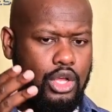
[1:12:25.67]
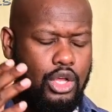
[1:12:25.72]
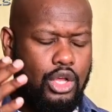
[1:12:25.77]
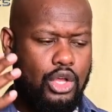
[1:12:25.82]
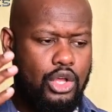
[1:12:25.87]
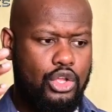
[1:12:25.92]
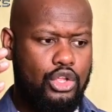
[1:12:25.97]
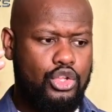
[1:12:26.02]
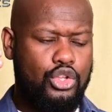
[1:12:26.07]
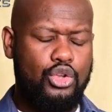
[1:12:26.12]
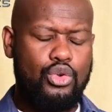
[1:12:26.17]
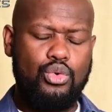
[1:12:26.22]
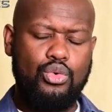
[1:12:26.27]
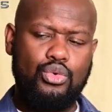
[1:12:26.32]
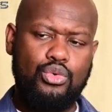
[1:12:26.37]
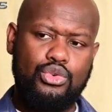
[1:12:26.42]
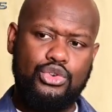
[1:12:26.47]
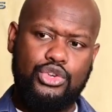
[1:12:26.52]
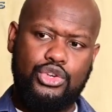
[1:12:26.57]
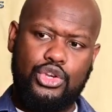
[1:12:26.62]

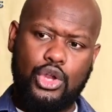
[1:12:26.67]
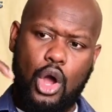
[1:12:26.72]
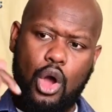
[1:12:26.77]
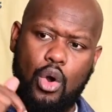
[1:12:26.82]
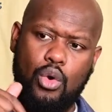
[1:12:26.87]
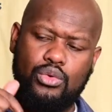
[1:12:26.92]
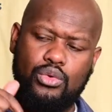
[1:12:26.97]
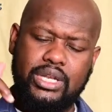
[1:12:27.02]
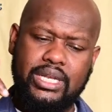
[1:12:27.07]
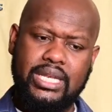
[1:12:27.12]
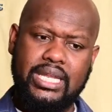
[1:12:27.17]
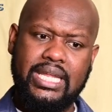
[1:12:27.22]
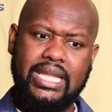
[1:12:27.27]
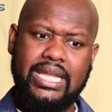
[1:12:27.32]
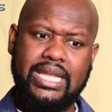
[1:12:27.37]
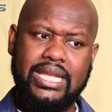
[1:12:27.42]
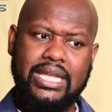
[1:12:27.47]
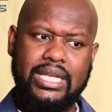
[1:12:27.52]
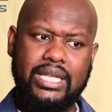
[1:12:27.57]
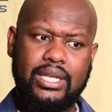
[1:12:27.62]
You don't
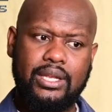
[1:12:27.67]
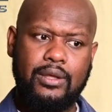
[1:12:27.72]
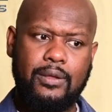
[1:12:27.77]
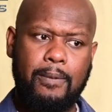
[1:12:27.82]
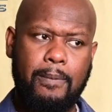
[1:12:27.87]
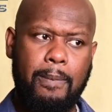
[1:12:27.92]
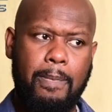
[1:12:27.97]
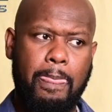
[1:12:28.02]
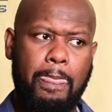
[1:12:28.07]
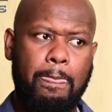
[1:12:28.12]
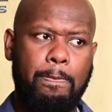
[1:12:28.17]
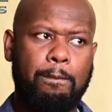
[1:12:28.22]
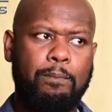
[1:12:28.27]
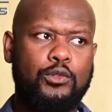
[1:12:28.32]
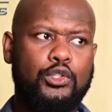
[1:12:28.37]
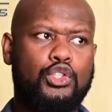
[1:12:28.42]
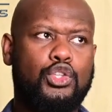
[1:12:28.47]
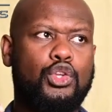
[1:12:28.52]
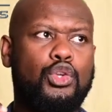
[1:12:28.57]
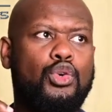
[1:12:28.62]
need
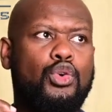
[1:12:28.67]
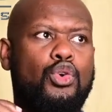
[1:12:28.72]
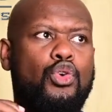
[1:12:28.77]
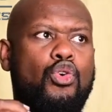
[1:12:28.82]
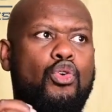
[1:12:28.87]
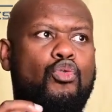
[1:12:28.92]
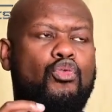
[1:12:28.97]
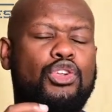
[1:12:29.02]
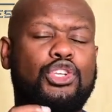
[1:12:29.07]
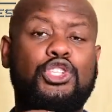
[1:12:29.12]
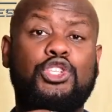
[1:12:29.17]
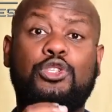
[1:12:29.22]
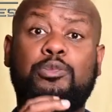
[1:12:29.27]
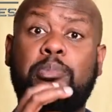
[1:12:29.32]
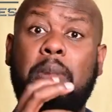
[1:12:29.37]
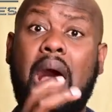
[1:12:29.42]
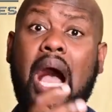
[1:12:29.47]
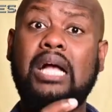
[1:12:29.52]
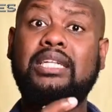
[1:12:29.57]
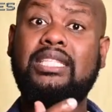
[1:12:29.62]
to
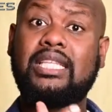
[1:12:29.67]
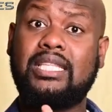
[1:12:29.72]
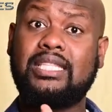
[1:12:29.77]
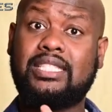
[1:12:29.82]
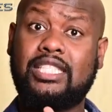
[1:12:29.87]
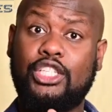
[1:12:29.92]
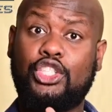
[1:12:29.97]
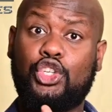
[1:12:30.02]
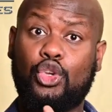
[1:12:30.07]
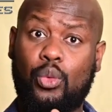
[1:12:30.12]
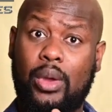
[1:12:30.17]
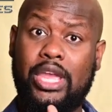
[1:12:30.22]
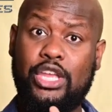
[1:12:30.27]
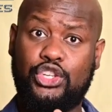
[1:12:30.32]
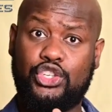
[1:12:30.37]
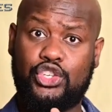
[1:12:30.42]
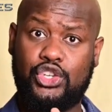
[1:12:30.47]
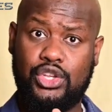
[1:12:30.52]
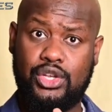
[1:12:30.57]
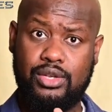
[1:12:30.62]
respond to the
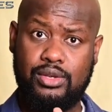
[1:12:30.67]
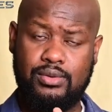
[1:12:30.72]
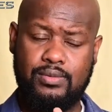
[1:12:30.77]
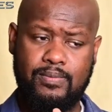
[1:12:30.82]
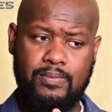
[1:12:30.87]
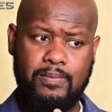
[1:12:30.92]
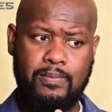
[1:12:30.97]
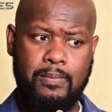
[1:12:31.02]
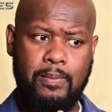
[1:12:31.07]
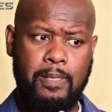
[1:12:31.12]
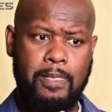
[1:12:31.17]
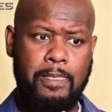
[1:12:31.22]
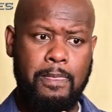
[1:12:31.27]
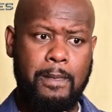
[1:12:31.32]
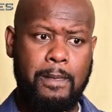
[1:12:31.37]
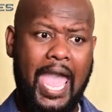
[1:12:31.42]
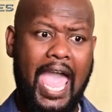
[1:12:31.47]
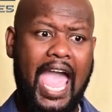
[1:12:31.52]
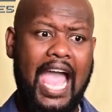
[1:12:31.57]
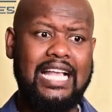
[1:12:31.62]
situation
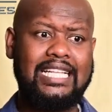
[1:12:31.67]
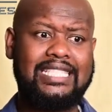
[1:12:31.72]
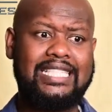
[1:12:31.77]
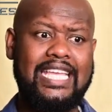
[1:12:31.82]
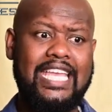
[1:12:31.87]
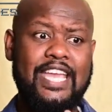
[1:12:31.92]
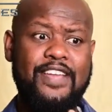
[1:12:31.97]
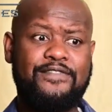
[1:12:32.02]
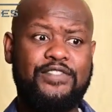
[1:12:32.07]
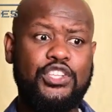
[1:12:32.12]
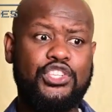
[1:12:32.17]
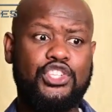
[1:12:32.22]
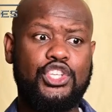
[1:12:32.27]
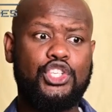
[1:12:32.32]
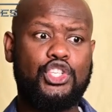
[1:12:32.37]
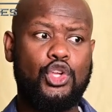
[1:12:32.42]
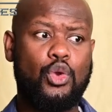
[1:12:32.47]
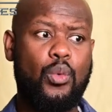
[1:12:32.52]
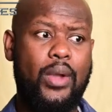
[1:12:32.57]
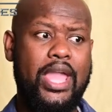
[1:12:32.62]
as if the
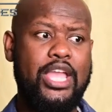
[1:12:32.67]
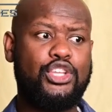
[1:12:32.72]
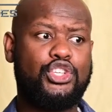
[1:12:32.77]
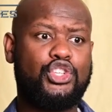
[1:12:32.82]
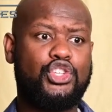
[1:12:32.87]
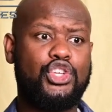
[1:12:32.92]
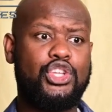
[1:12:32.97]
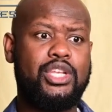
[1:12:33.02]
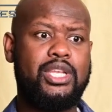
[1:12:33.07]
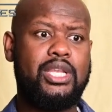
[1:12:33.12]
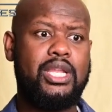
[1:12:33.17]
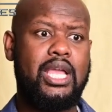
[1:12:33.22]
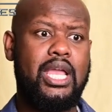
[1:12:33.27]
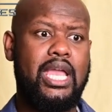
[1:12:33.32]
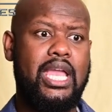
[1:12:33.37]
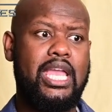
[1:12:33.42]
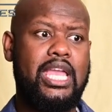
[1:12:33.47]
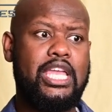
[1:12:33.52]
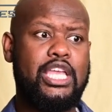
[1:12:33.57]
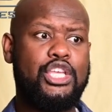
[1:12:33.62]
situation
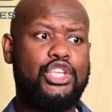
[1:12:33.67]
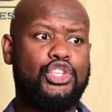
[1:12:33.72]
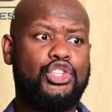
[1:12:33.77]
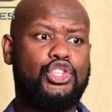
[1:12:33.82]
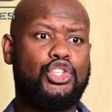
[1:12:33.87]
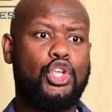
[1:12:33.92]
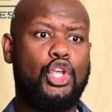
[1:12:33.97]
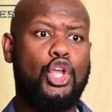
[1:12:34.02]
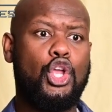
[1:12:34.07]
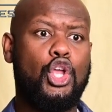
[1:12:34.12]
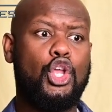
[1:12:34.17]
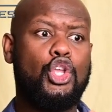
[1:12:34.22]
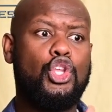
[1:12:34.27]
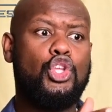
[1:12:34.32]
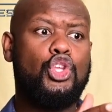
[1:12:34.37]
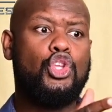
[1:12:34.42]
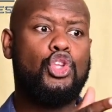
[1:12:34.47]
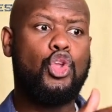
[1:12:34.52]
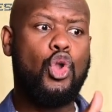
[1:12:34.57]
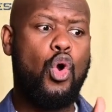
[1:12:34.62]
is
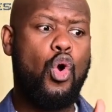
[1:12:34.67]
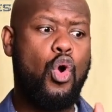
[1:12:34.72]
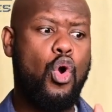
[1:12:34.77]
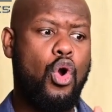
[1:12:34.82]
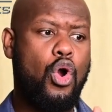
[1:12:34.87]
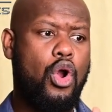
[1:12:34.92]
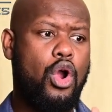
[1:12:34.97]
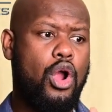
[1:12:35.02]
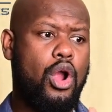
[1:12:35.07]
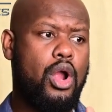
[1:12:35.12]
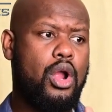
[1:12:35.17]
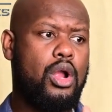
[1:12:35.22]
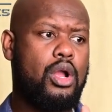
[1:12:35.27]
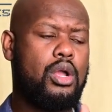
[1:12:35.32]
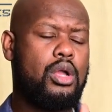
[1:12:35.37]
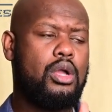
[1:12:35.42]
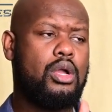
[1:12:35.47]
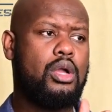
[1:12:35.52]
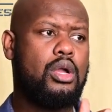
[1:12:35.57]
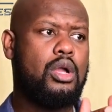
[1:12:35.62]
your
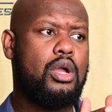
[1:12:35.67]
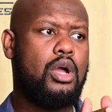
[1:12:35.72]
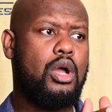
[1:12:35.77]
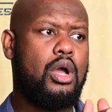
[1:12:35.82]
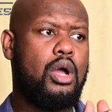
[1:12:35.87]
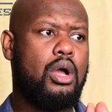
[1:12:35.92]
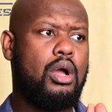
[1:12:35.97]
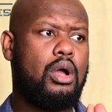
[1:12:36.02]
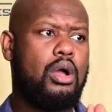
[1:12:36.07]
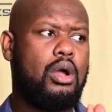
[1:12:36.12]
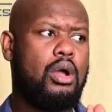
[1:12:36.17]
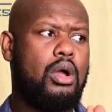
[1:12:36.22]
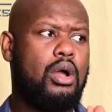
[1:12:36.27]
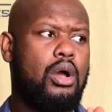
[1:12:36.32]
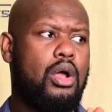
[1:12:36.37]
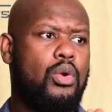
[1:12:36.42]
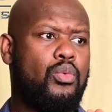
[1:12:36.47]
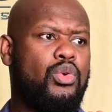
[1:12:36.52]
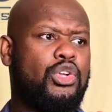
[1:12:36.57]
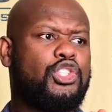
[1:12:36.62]

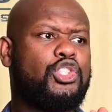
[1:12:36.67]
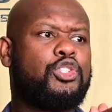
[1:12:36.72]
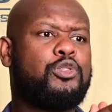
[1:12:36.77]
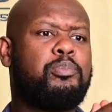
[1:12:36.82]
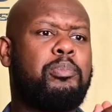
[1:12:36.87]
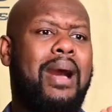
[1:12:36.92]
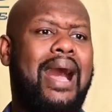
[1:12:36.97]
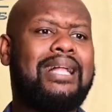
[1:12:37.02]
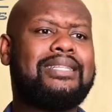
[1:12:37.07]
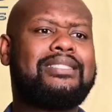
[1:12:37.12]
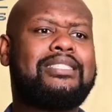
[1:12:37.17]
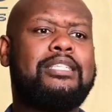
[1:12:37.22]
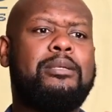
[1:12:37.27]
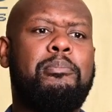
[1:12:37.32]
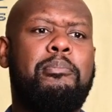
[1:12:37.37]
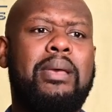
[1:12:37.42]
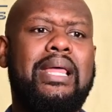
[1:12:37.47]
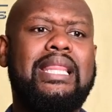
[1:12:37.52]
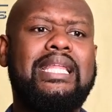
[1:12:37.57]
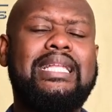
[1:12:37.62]

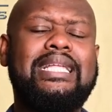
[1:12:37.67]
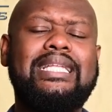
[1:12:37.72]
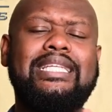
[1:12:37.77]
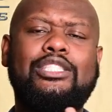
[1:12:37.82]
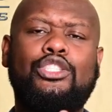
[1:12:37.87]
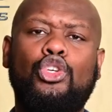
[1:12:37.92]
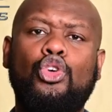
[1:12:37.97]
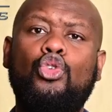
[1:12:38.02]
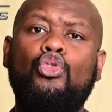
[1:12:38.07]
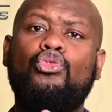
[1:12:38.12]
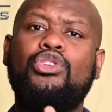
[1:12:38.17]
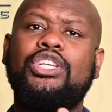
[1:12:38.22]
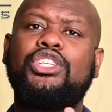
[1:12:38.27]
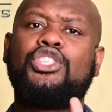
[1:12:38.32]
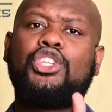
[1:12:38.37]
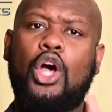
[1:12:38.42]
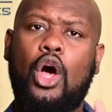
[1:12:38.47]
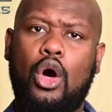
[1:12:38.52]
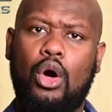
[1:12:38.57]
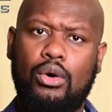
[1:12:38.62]
responsibility to
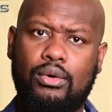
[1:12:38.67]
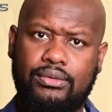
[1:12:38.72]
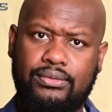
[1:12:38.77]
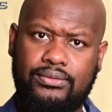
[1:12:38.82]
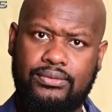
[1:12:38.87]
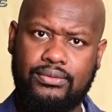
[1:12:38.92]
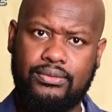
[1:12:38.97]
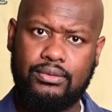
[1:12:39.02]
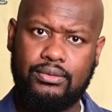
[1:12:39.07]
resolve